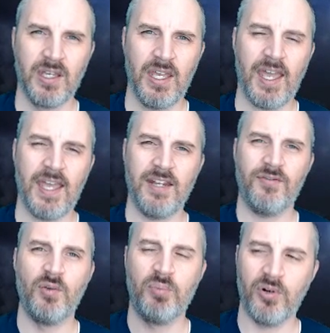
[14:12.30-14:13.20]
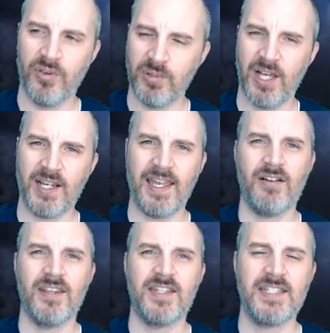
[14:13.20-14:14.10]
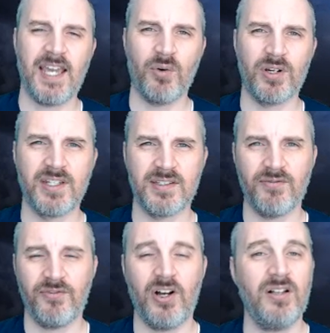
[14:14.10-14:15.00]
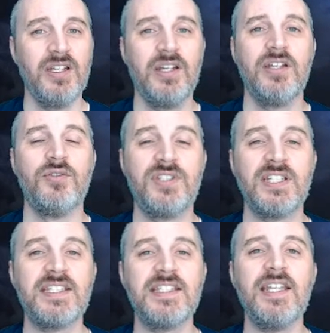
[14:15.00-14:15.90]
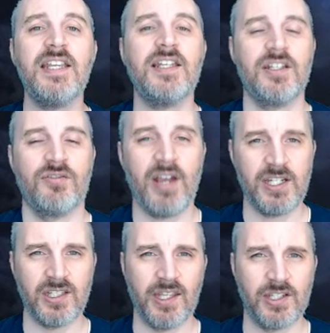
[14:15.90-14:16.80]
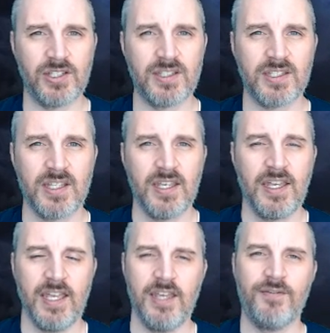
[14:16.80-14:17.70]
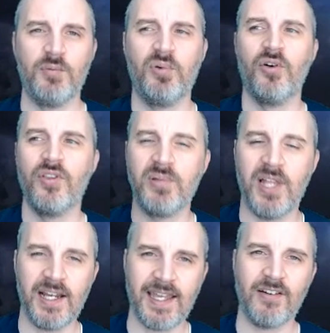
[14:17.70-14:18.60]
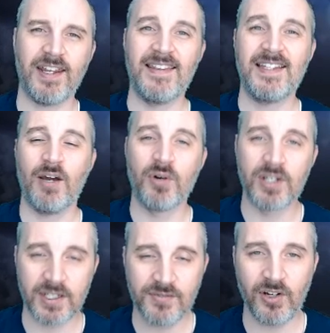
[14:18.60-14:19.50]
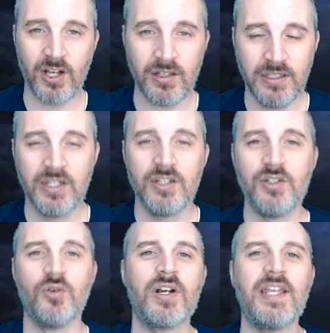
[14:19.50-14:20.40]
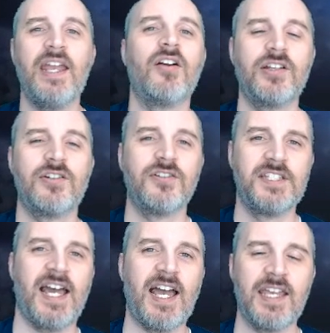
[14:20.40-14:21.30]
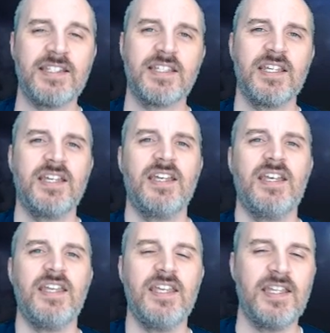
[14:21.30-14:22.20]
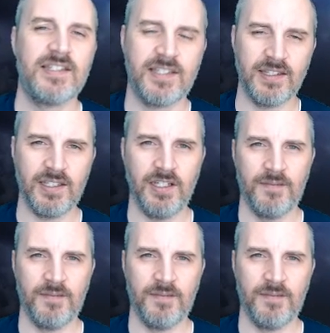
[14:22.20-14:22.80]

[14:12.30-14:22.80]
And if you pull the block out and the tower doesn't fall, you succeeded, congratulations. If you pull the block out and the tower does fall, your character dies instantly.